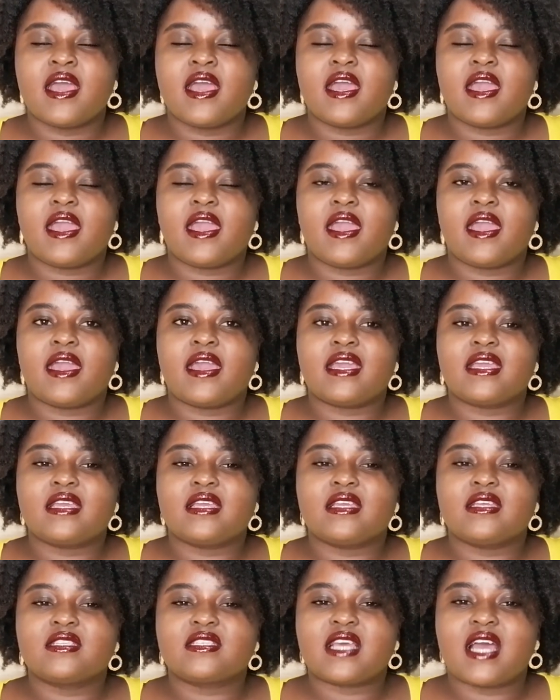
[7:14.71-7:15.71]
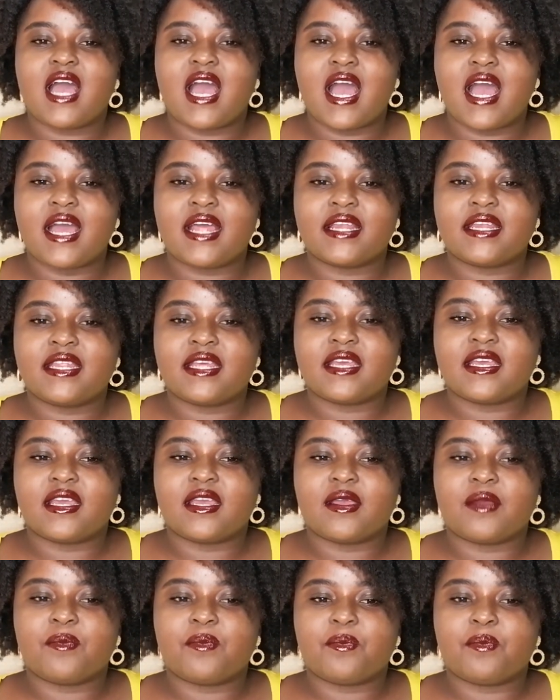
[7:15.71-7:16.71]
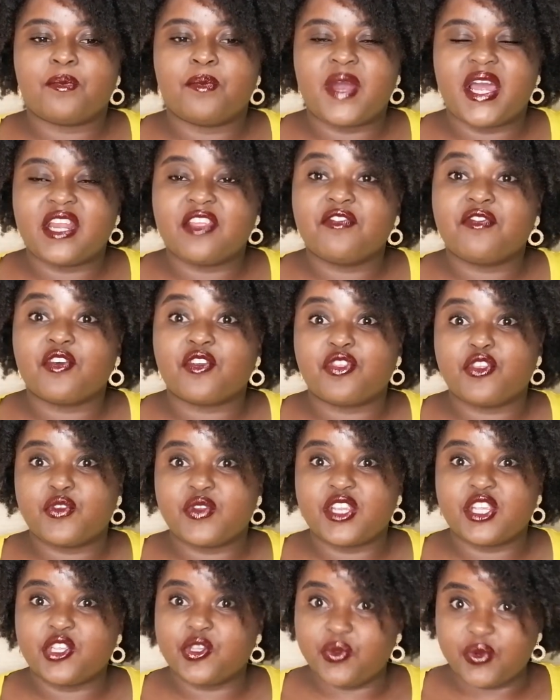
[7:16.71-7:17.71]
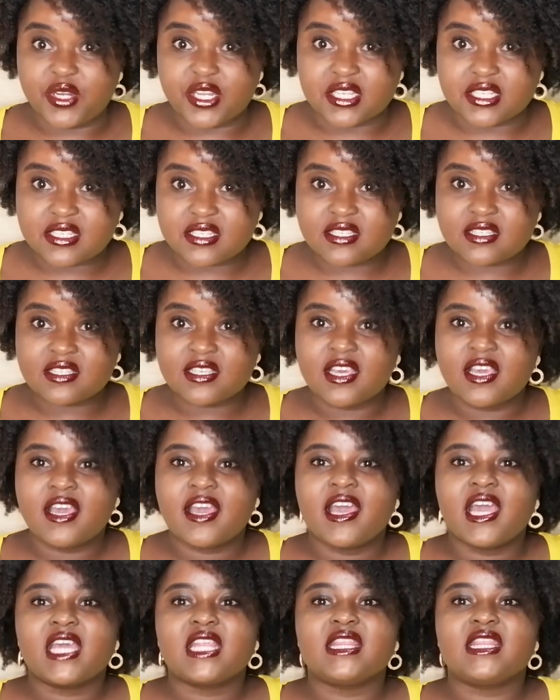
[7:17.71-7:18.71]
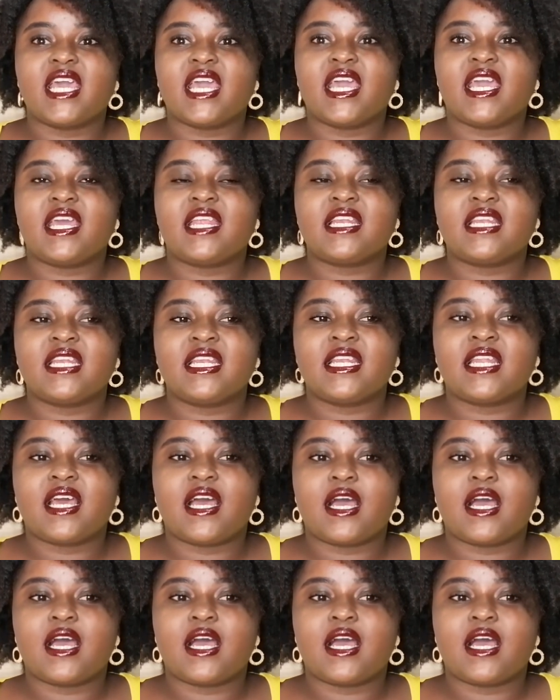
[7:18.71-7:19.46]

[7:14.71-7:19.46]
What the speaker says: it had money for 3 units. Then